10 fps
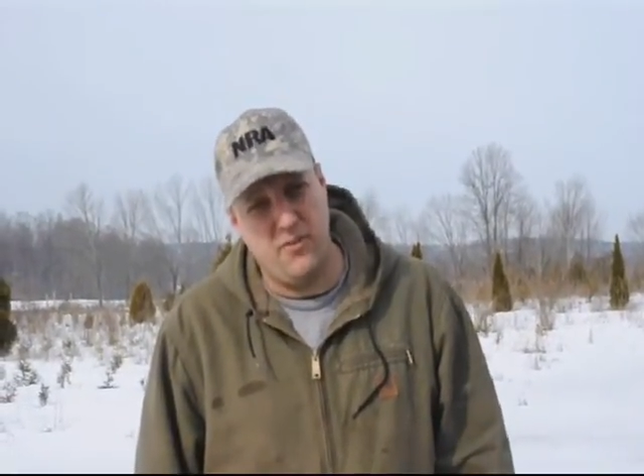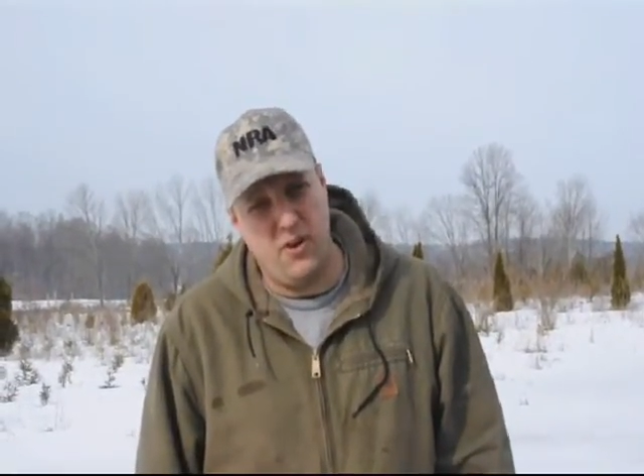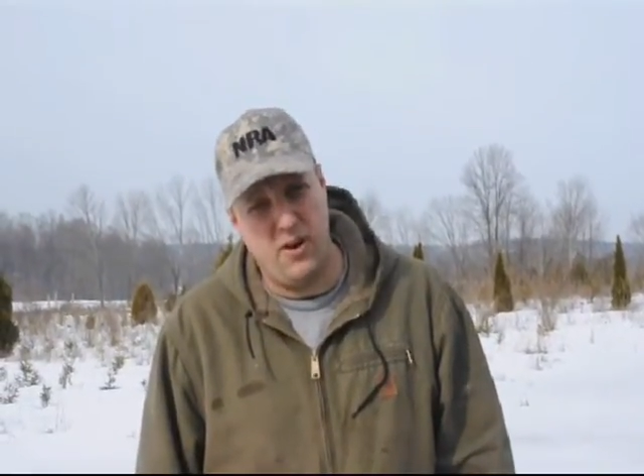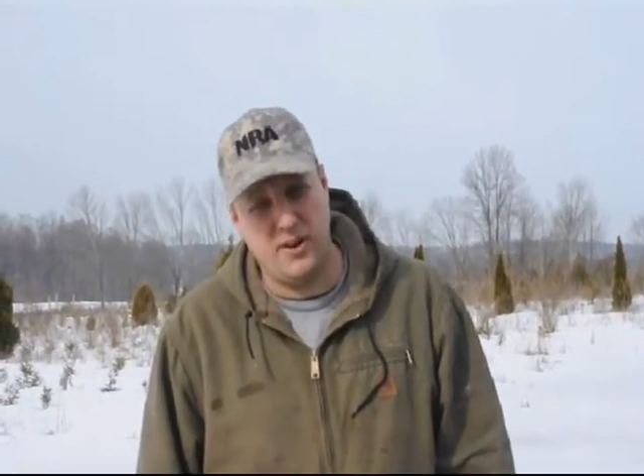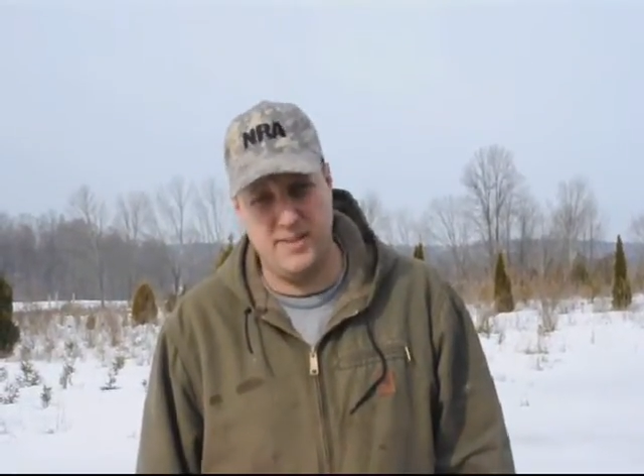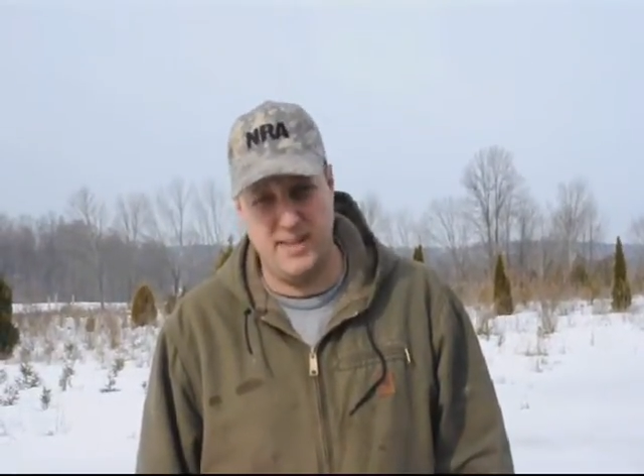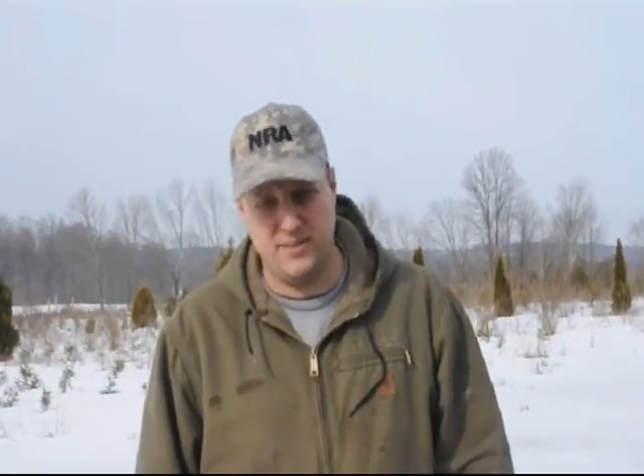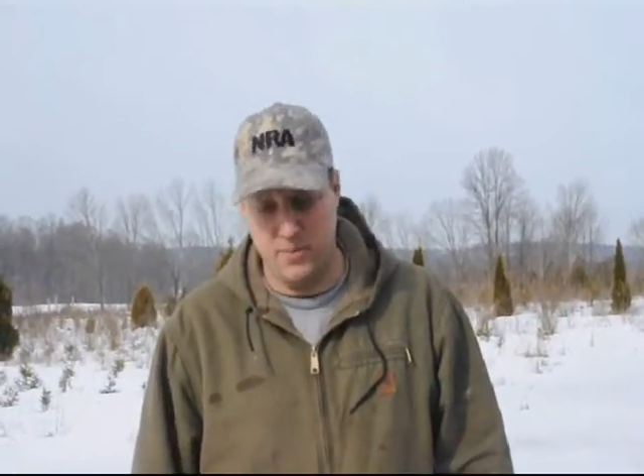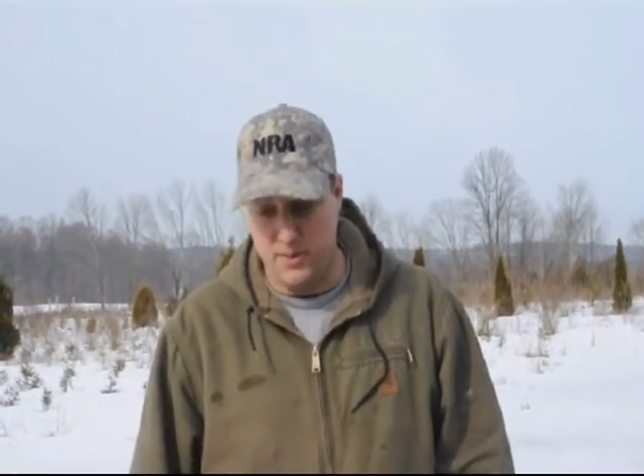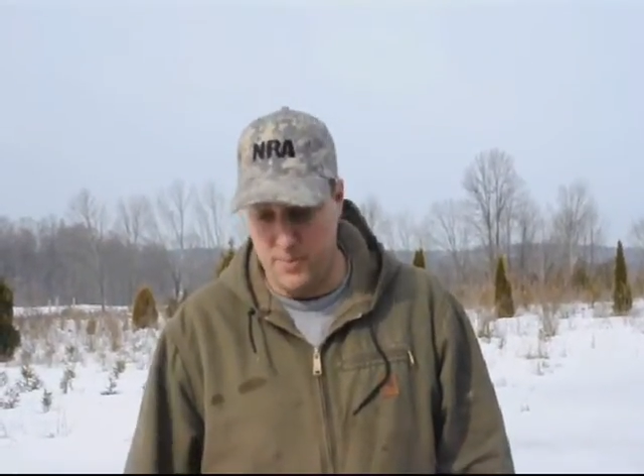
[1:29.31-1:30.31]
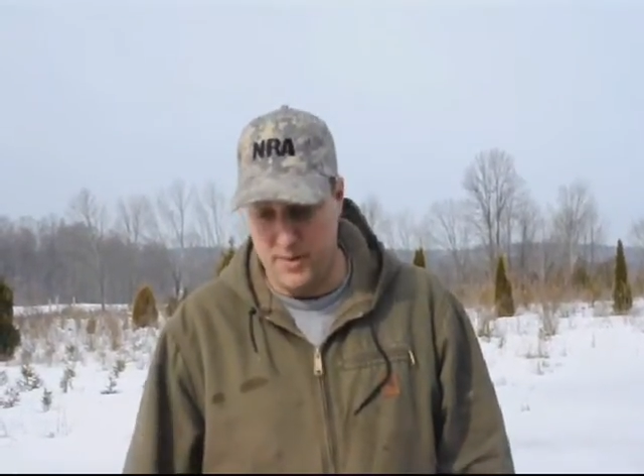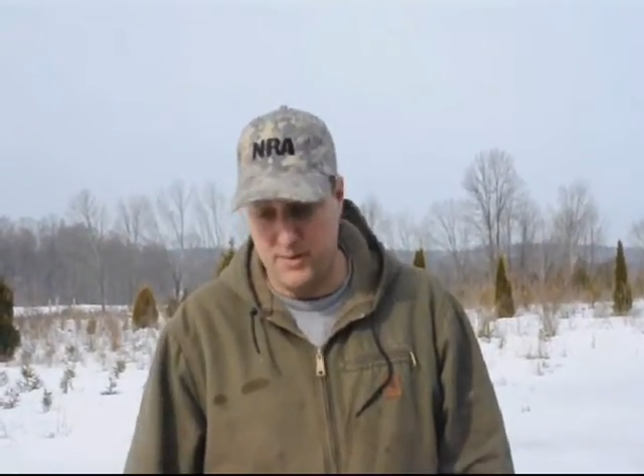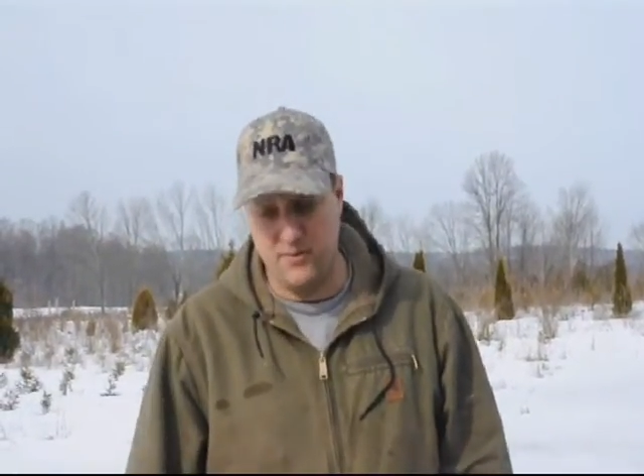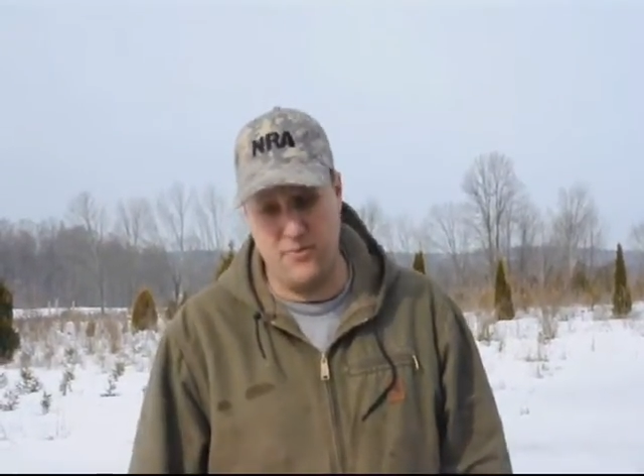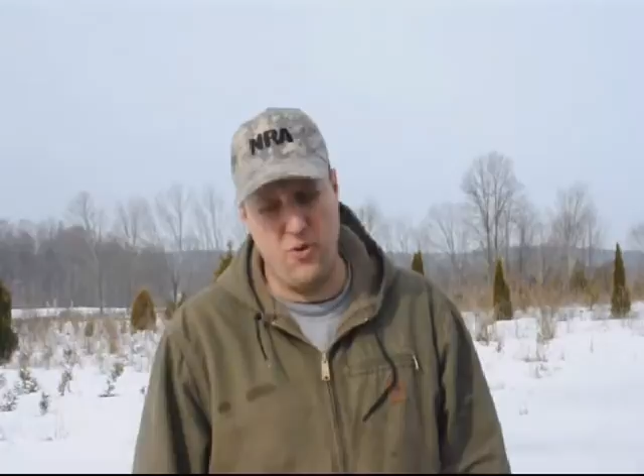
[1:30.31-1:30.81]
fall because that's when the
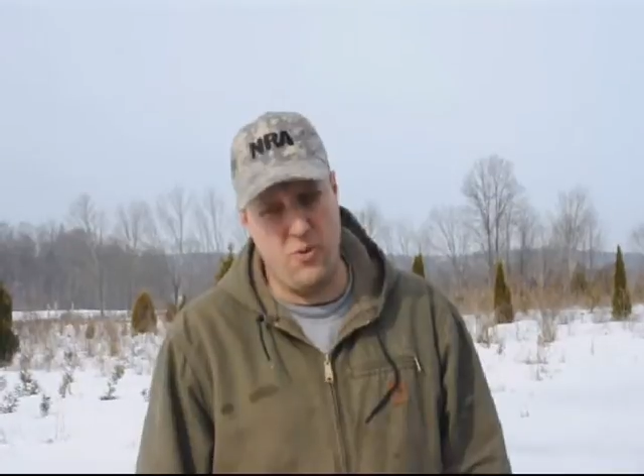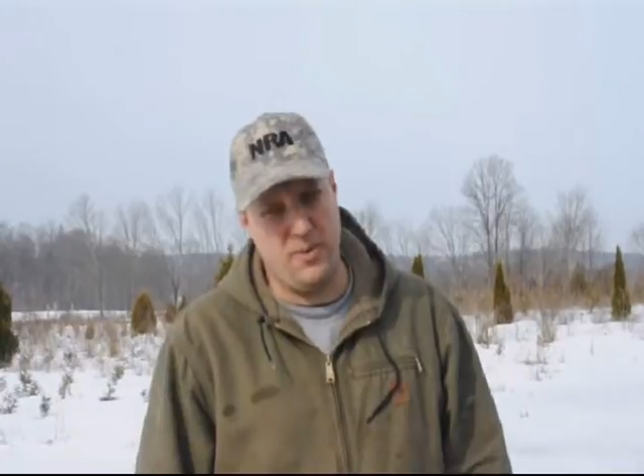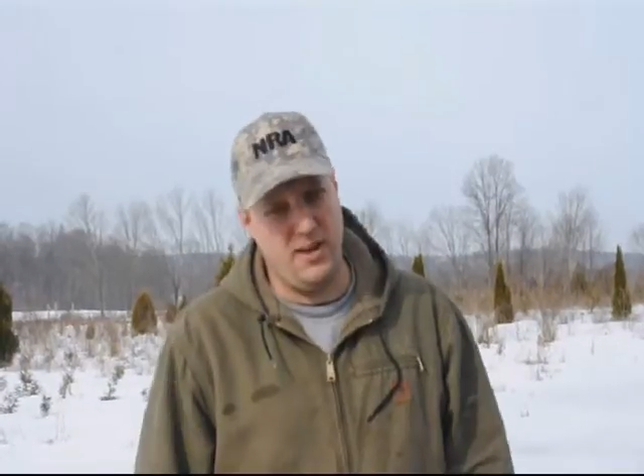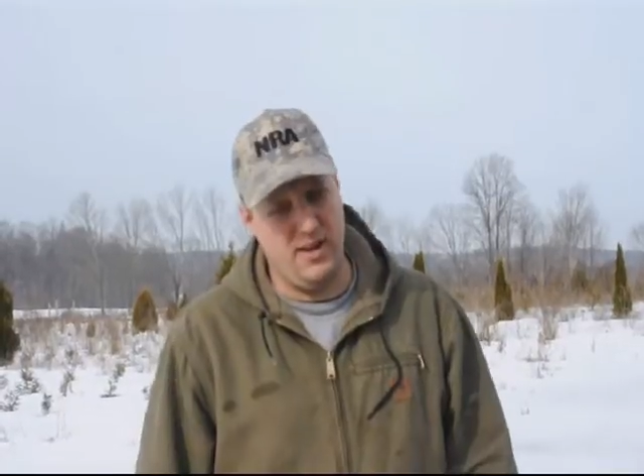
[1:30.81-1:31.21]
buds are forming,